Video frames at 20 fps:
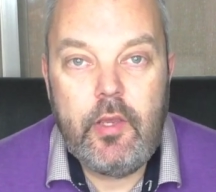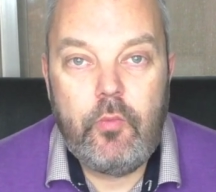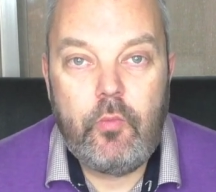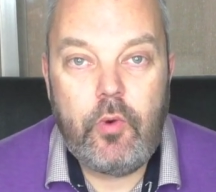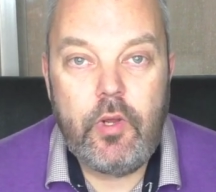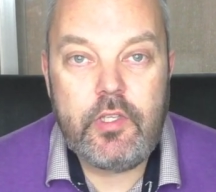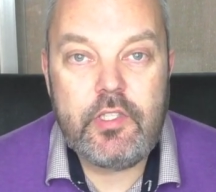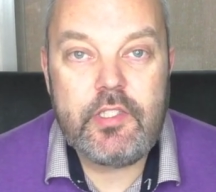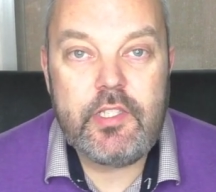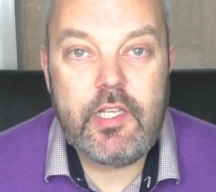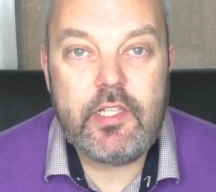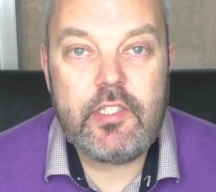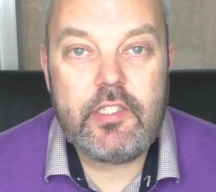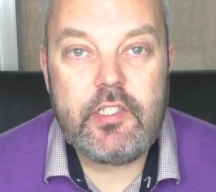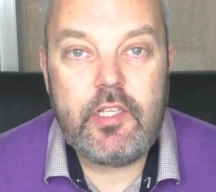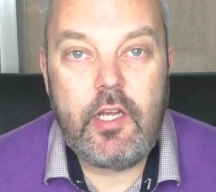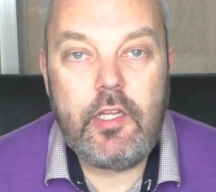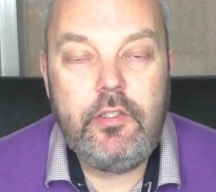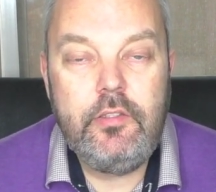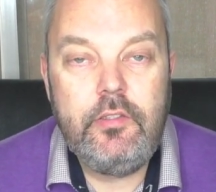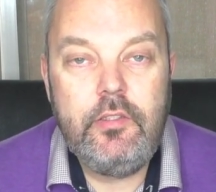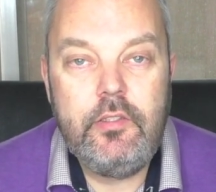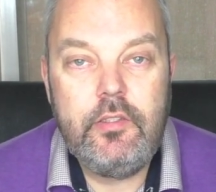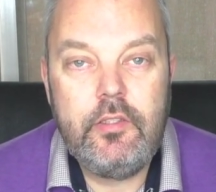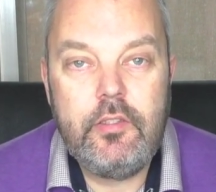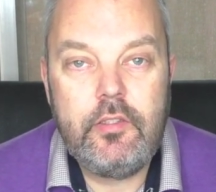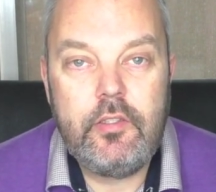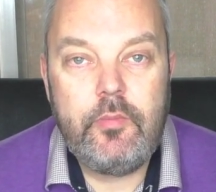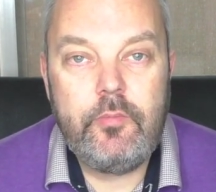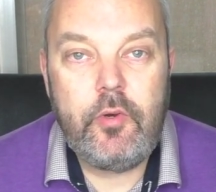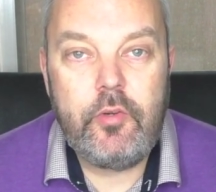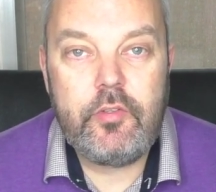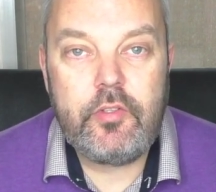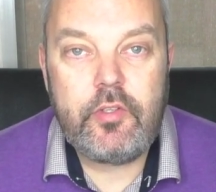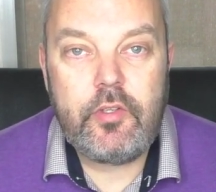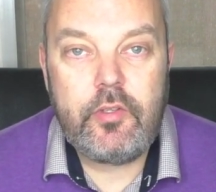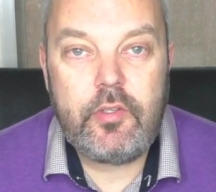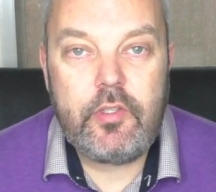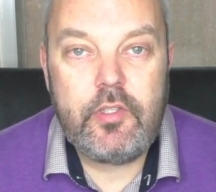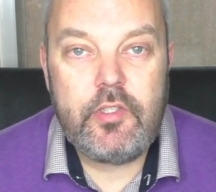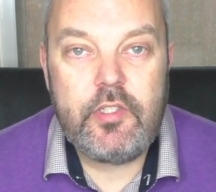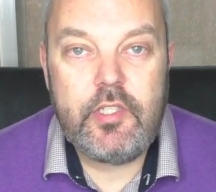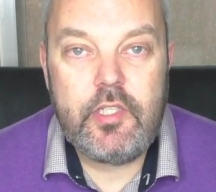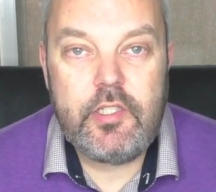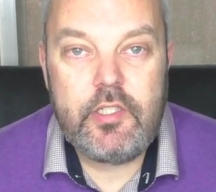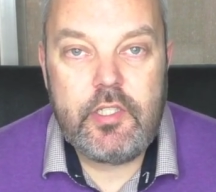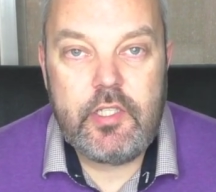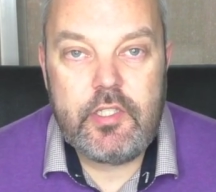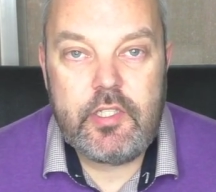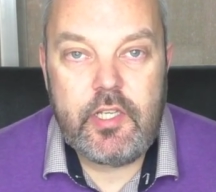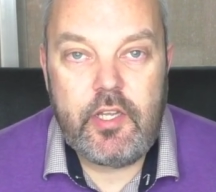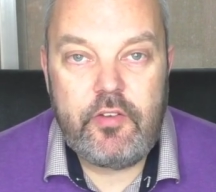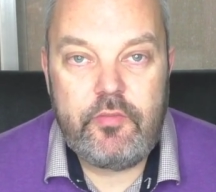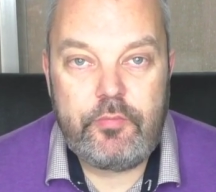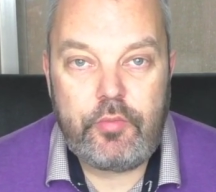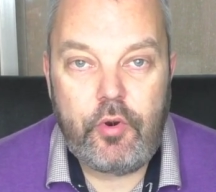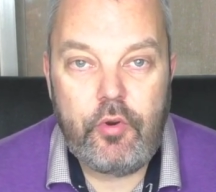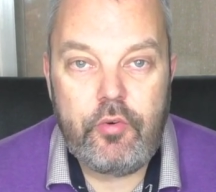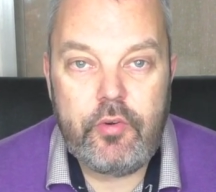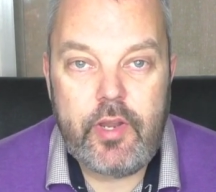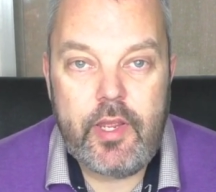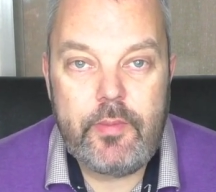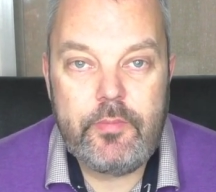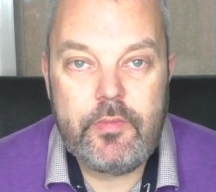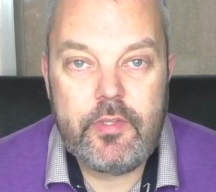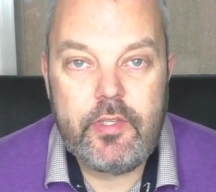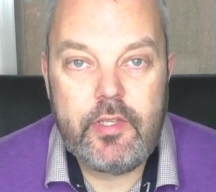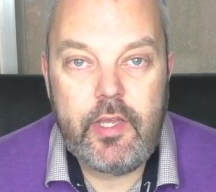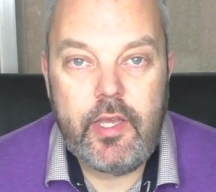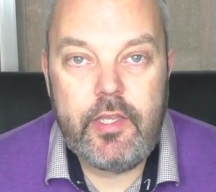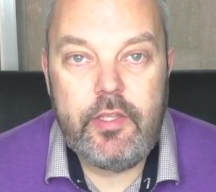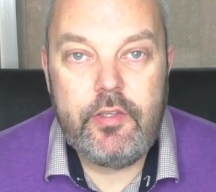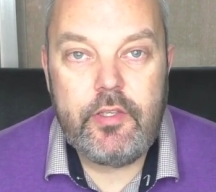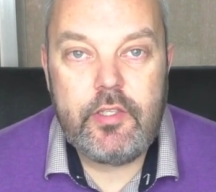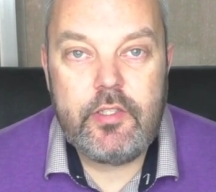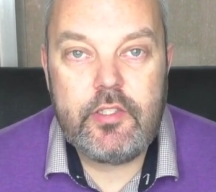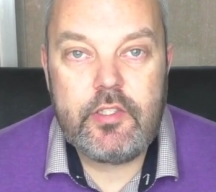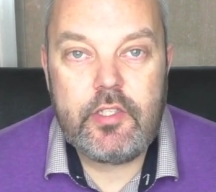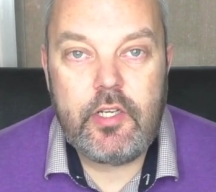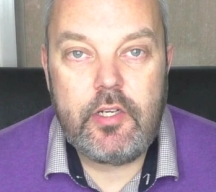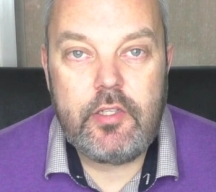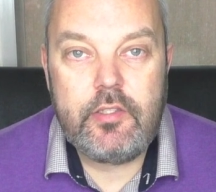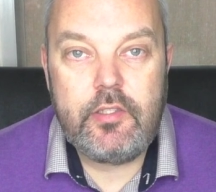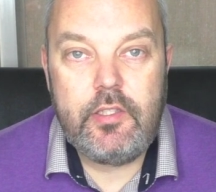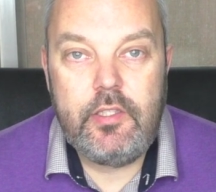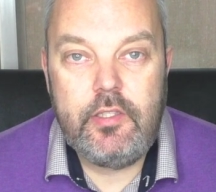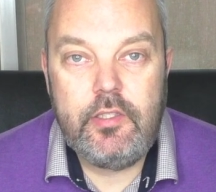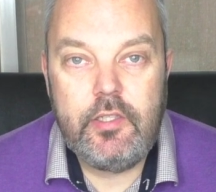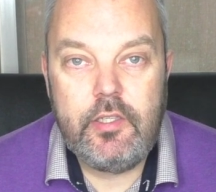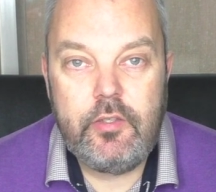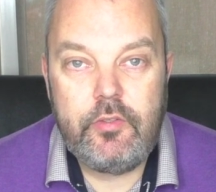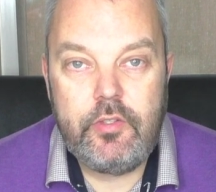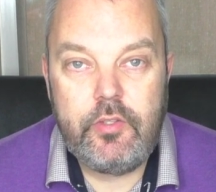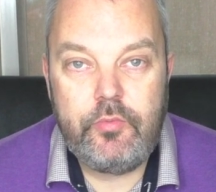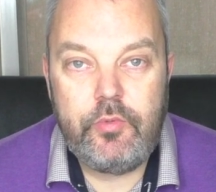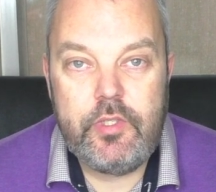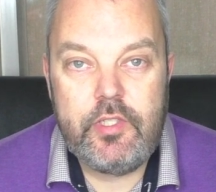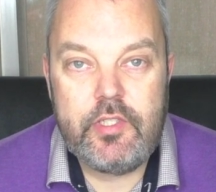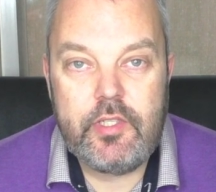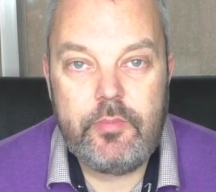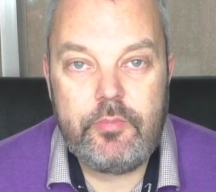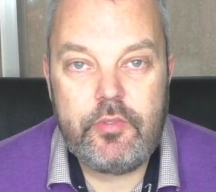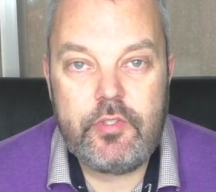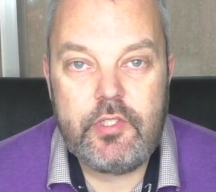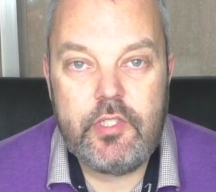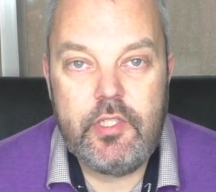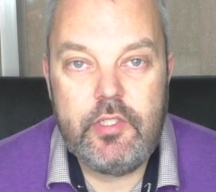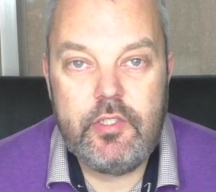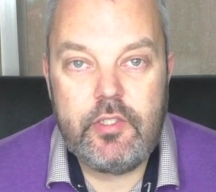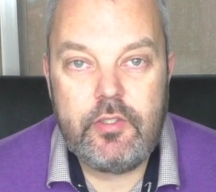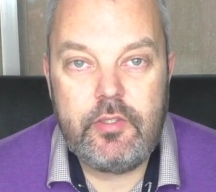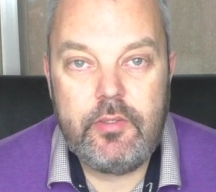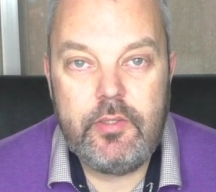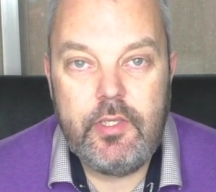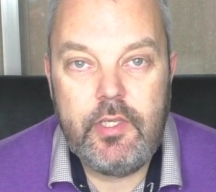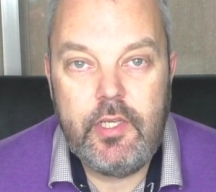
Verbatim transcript: Once that's done, the motor considers itself programmed and you can start the, uh, the reset procedure.